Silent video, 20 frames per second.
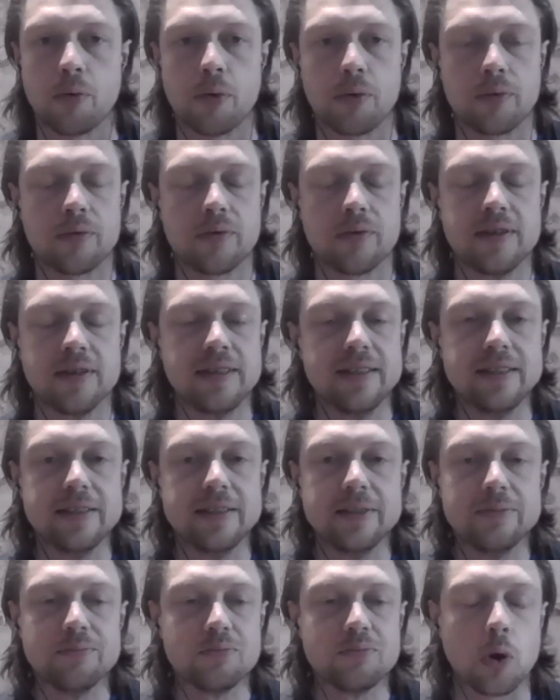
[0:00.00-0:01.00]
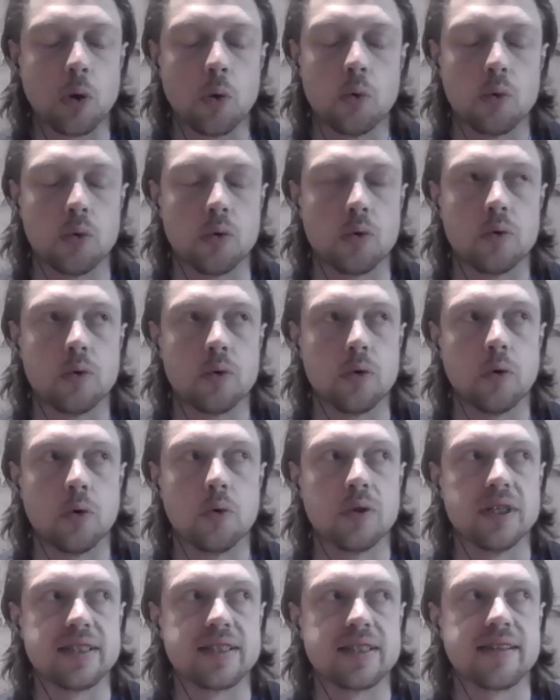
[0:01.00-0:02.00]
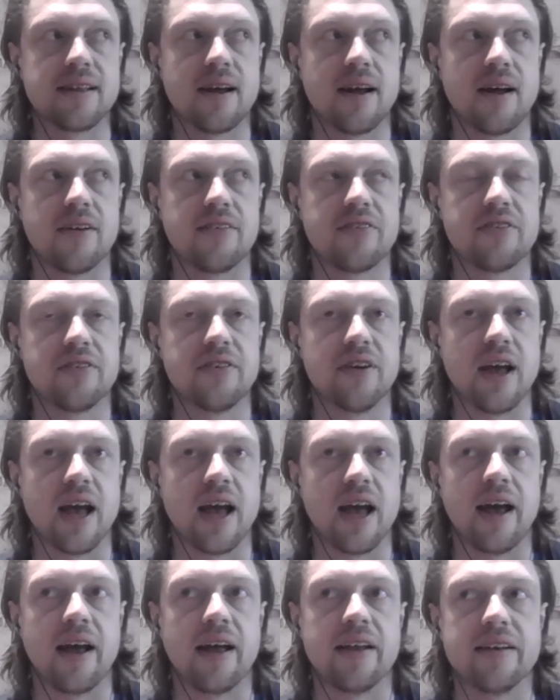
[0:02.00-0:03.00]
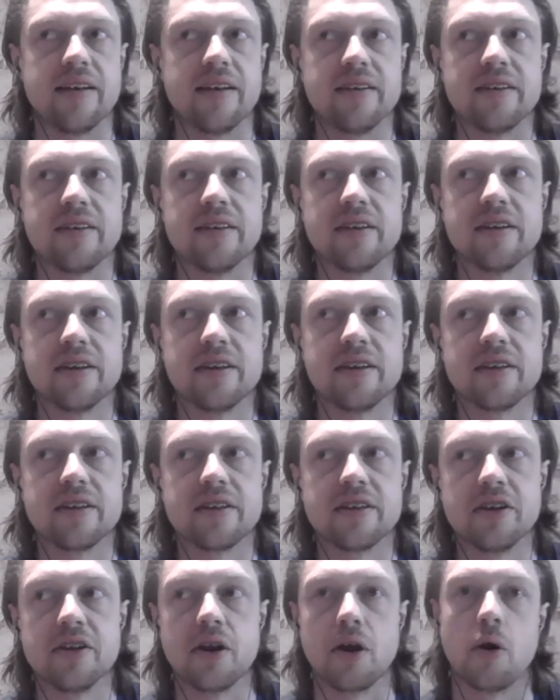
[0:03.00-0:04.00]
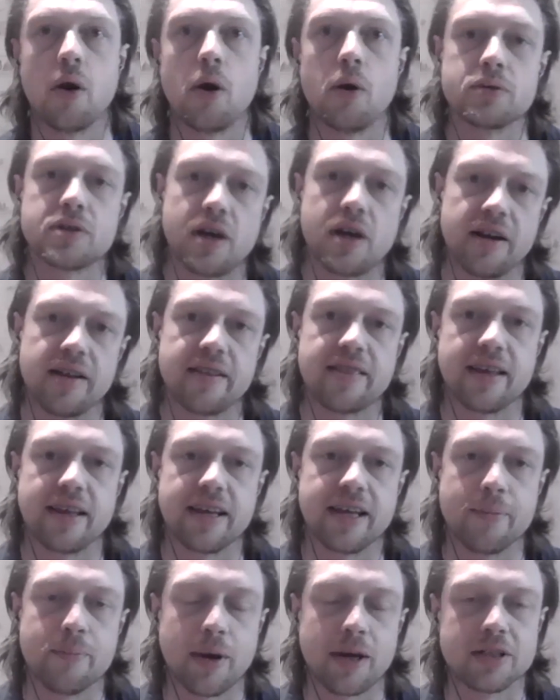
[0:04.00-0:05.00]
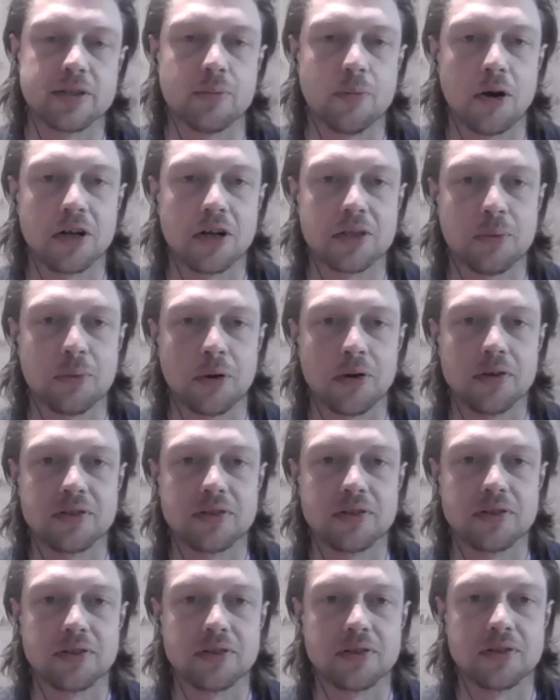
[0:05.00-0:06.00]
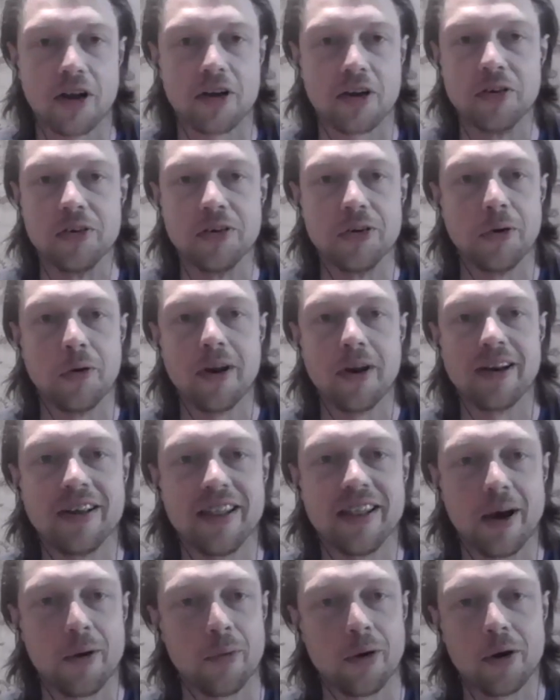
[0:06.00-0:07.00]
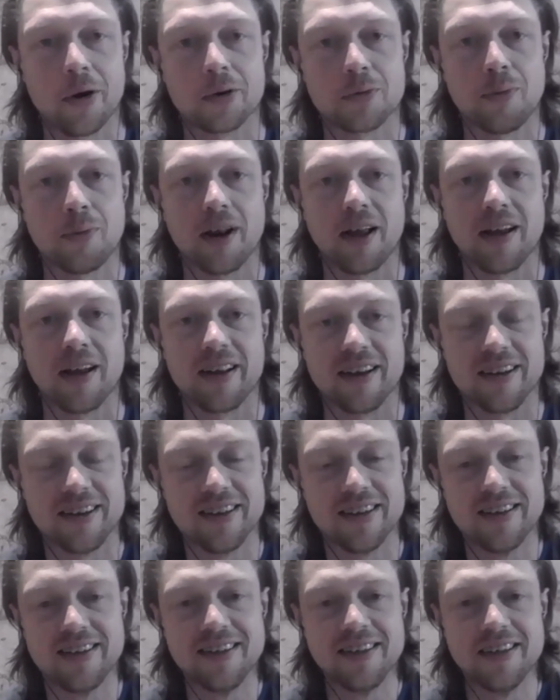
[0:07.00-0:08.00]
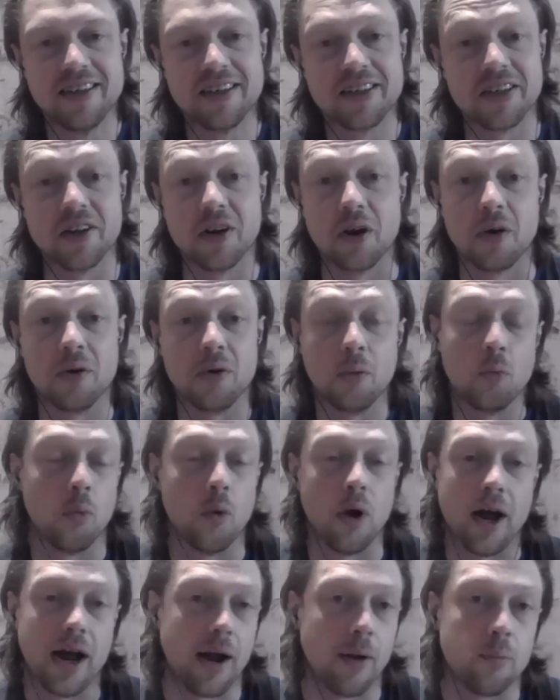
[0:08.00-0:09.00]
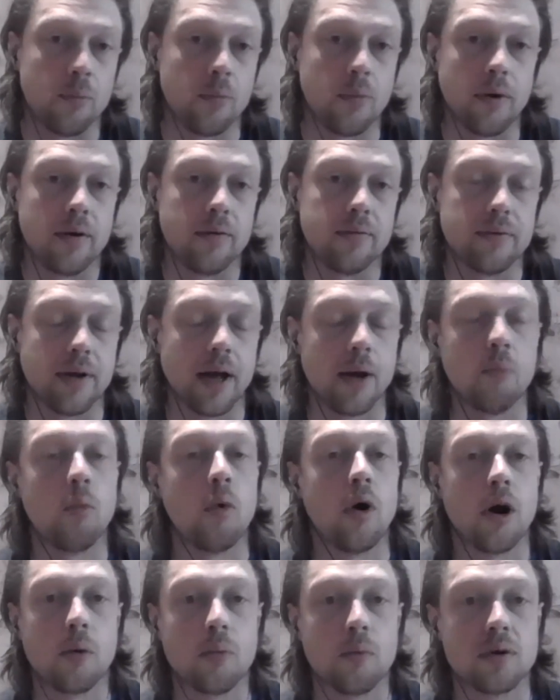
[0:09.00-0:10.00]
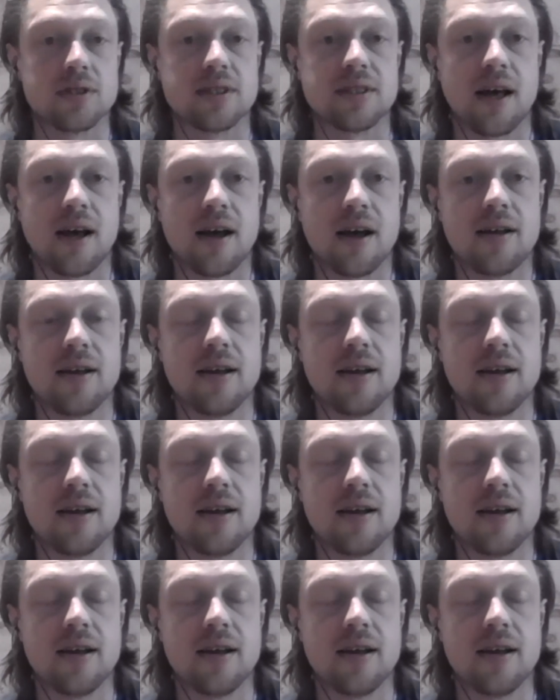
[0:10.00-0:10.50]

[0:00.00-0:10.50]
What all this stuff. And, you know, I was kind of thinking back to my experiences, like, well, I couldn't do of that when I was playing, you know, and why was that?